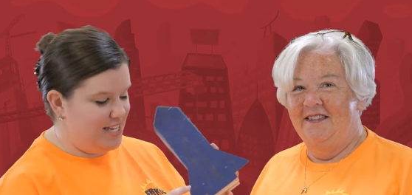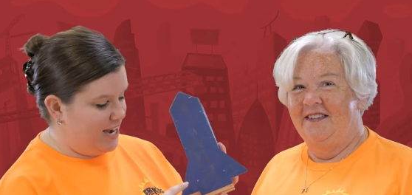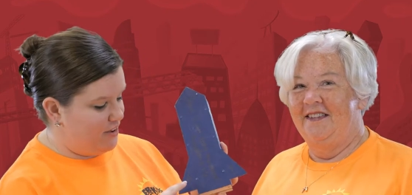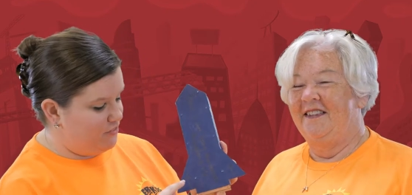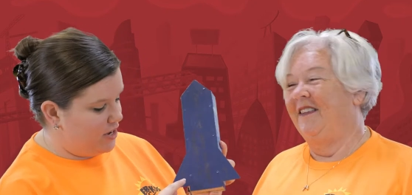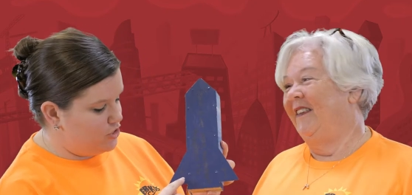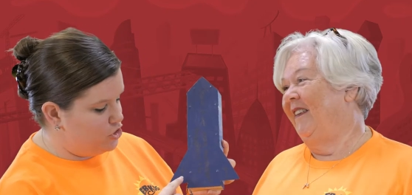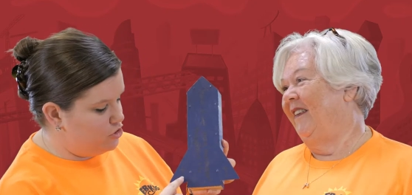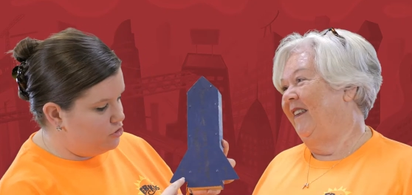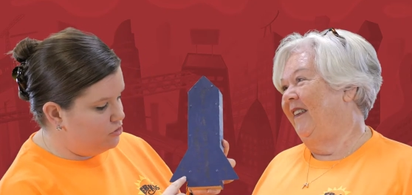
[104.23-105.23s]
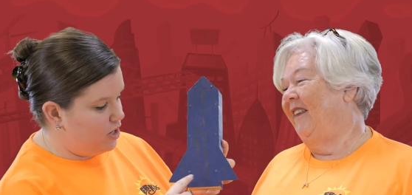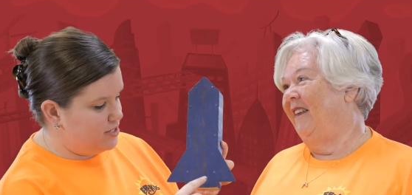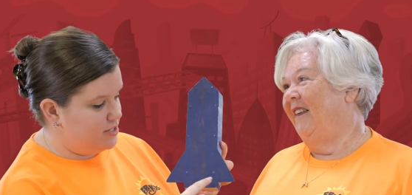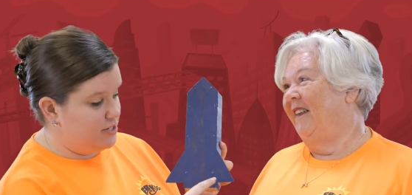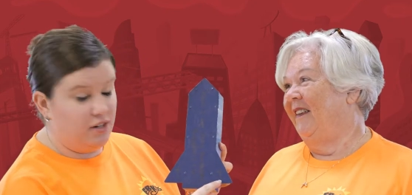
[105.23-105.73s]
Speaker 1: it, I've got two
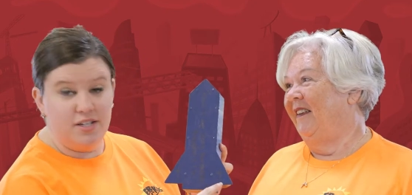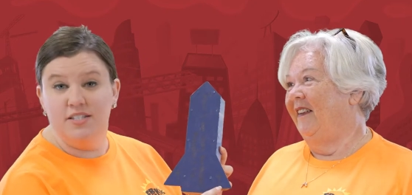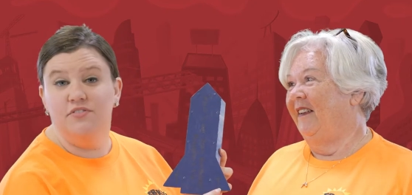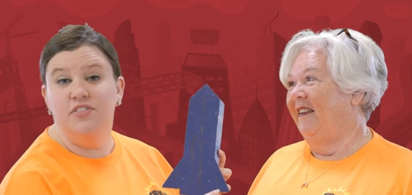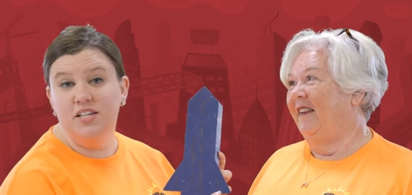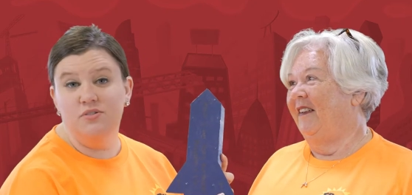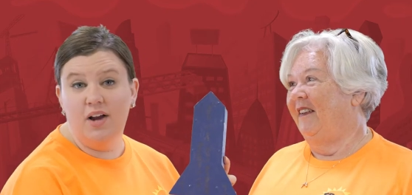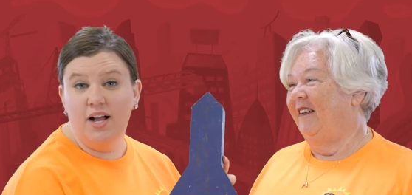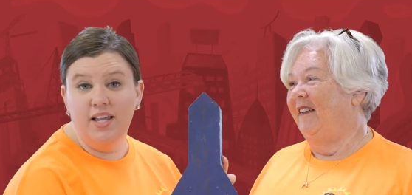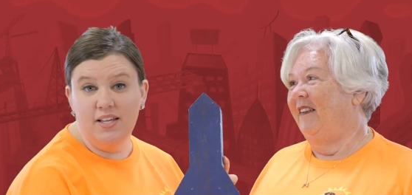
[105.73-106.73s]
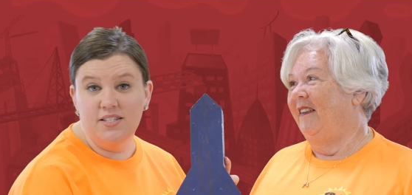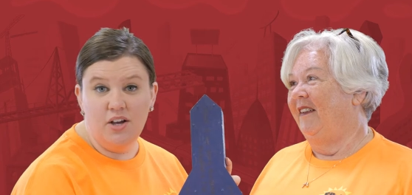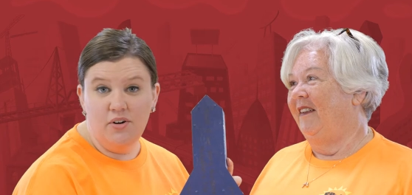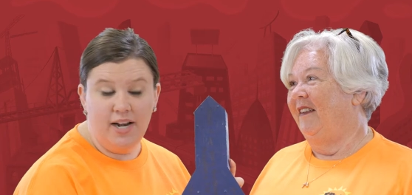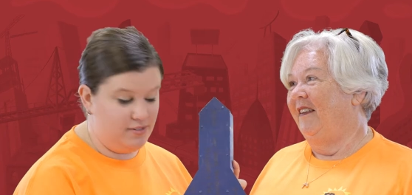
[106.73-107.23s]
crosses here because if this rocket is
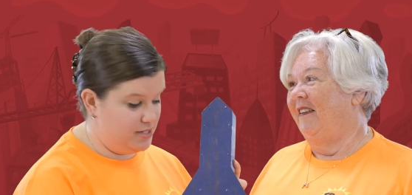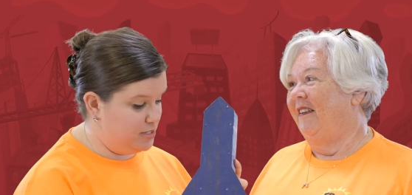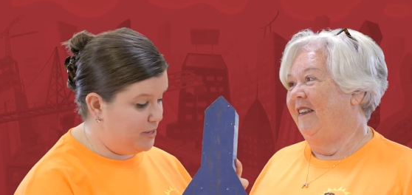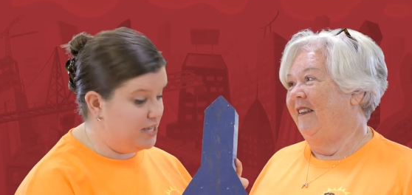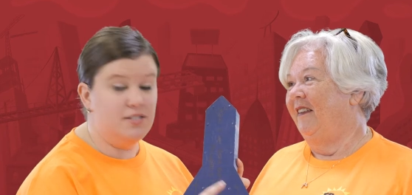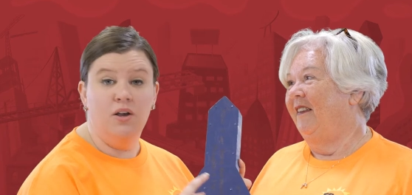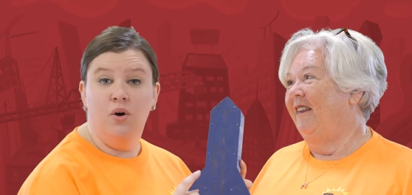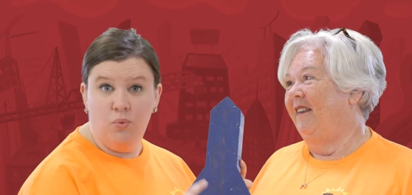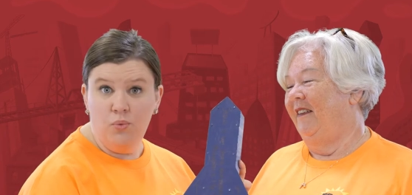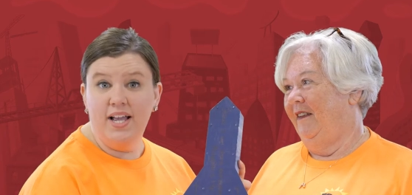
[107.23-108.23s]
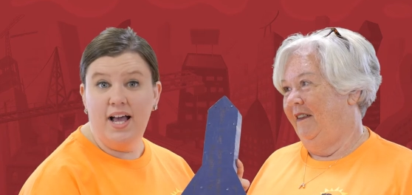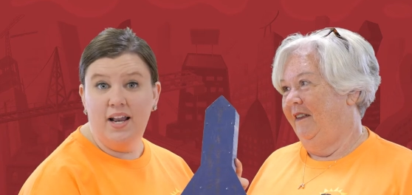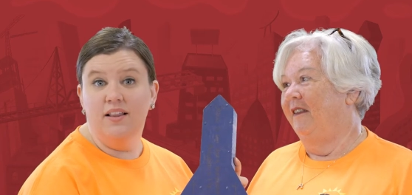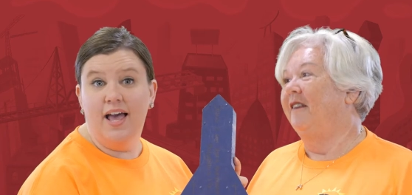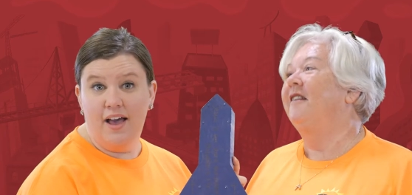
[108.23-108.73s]
going out to space, we got to
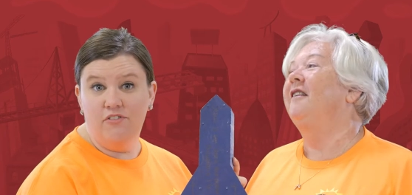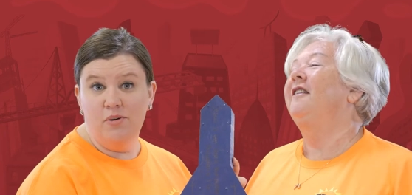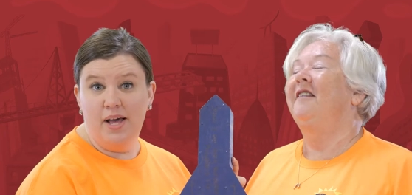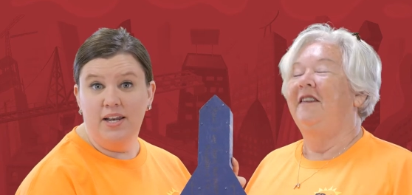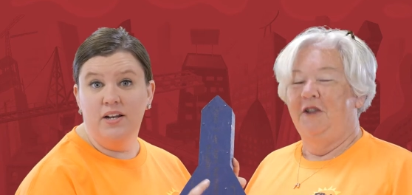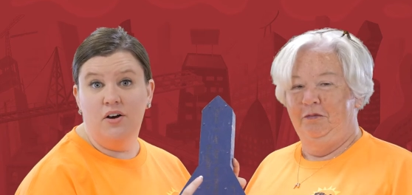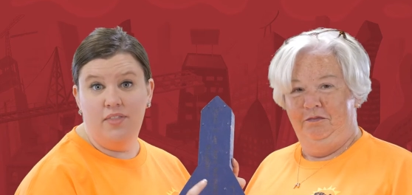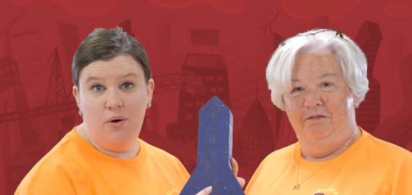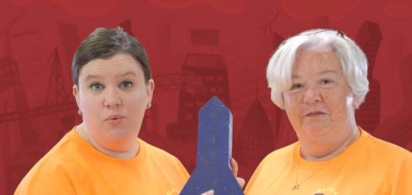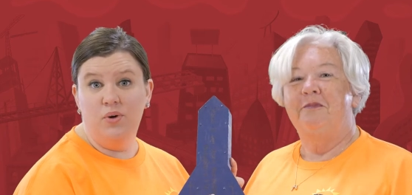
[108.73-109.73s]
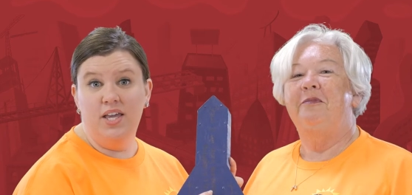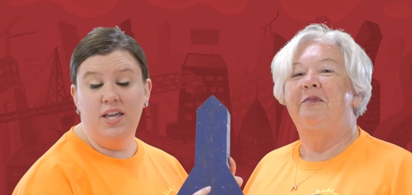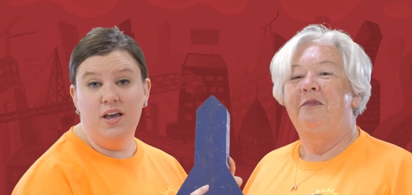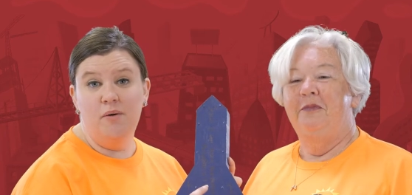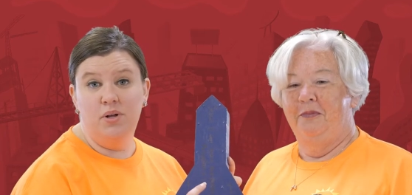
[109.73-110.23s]
let everybody know that
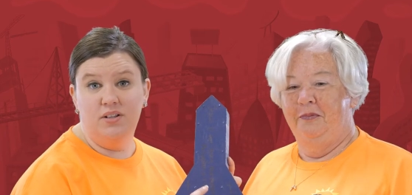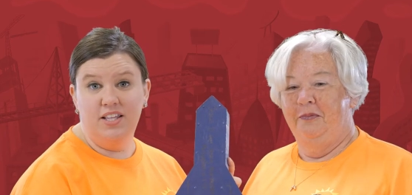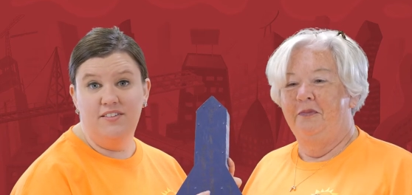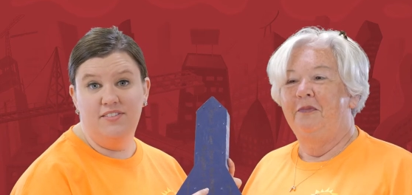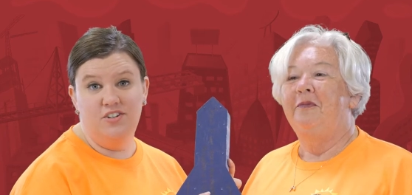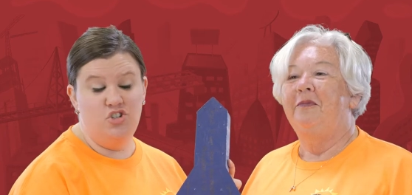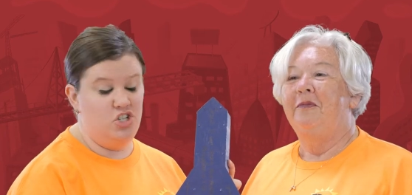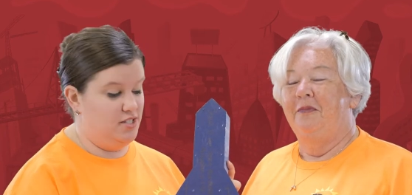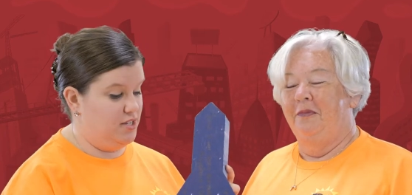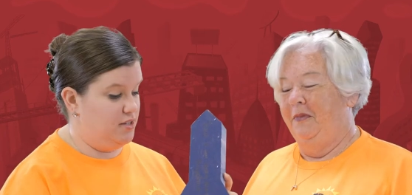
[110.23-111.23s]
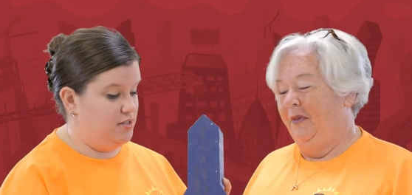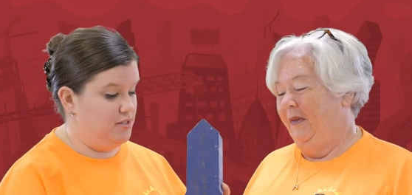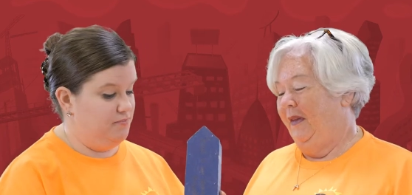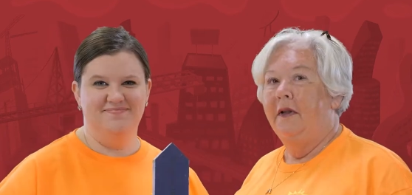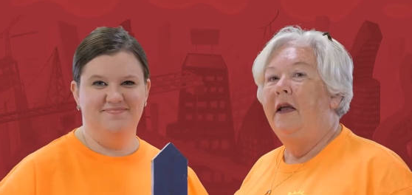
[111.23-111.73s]
we
Speaker 2: believe in Jesus.
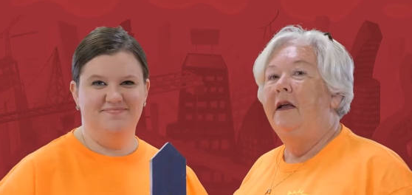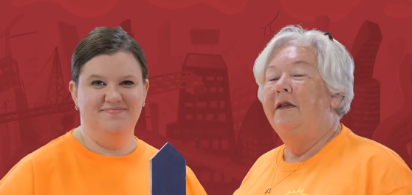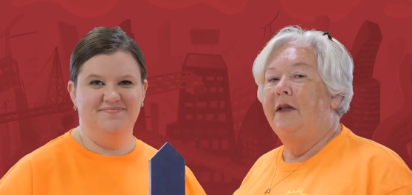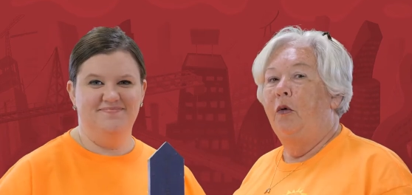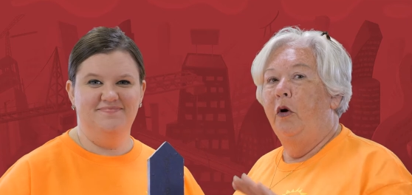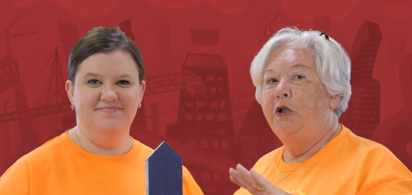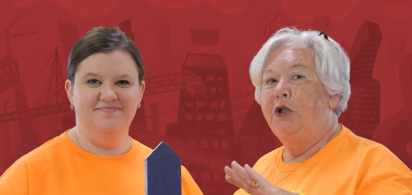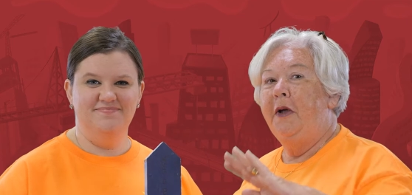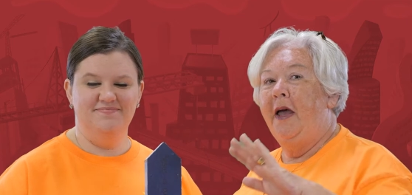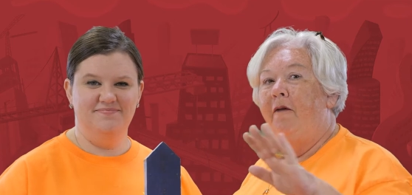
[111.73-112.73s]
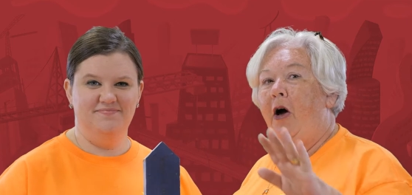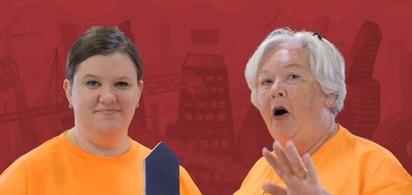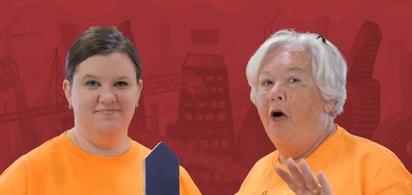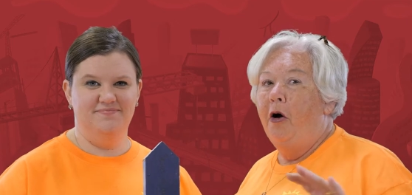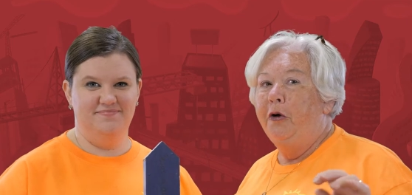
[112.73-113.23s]
So once you have
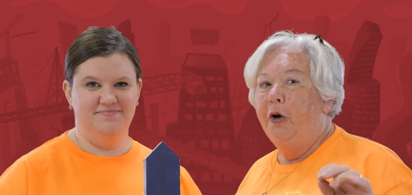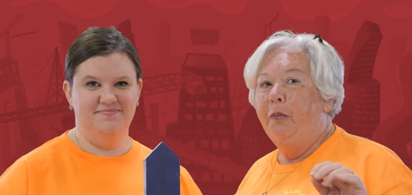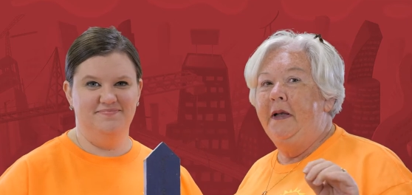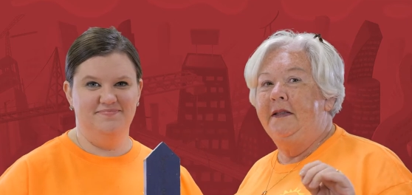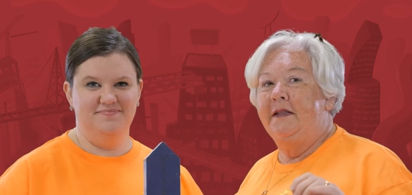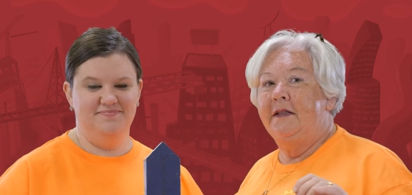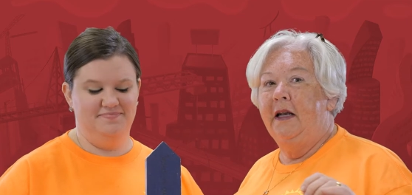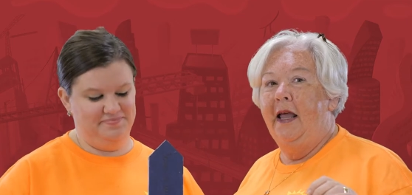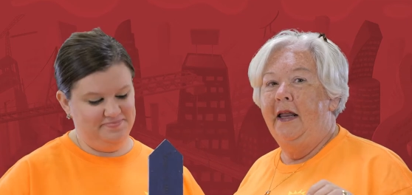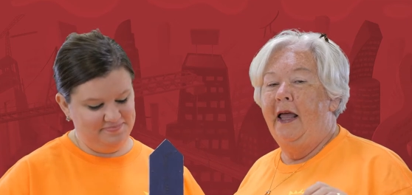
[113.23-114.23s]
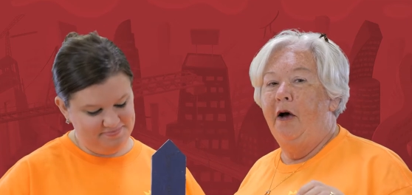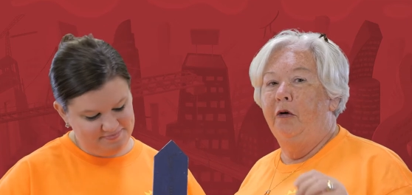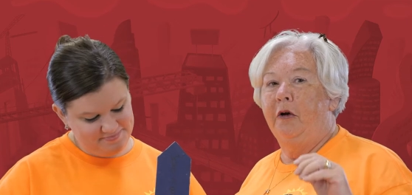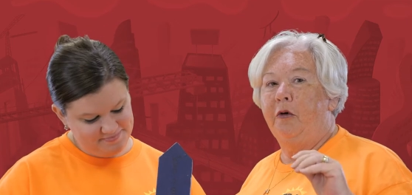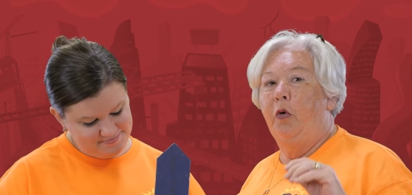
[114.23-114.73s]
all your pieces laid out
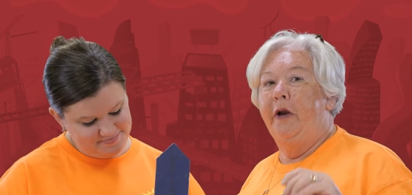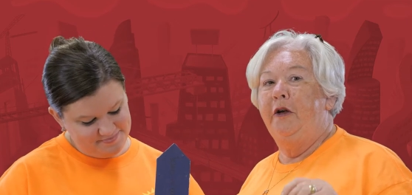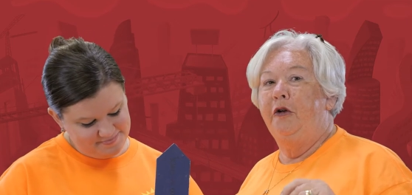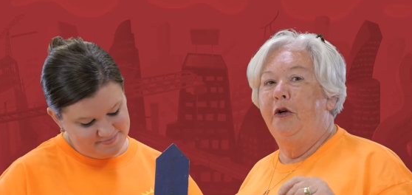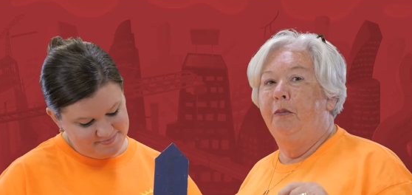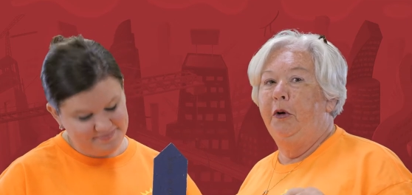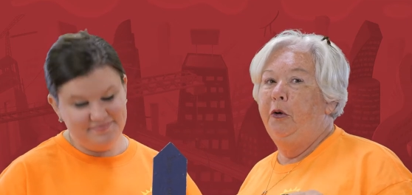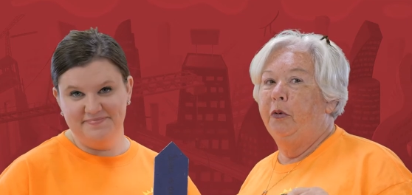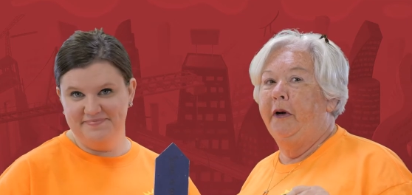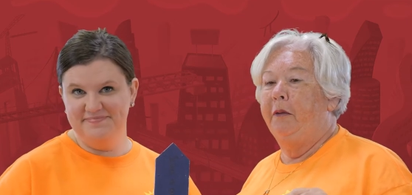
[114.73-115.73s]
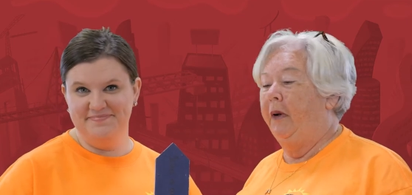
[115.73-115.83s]
according to your blueprint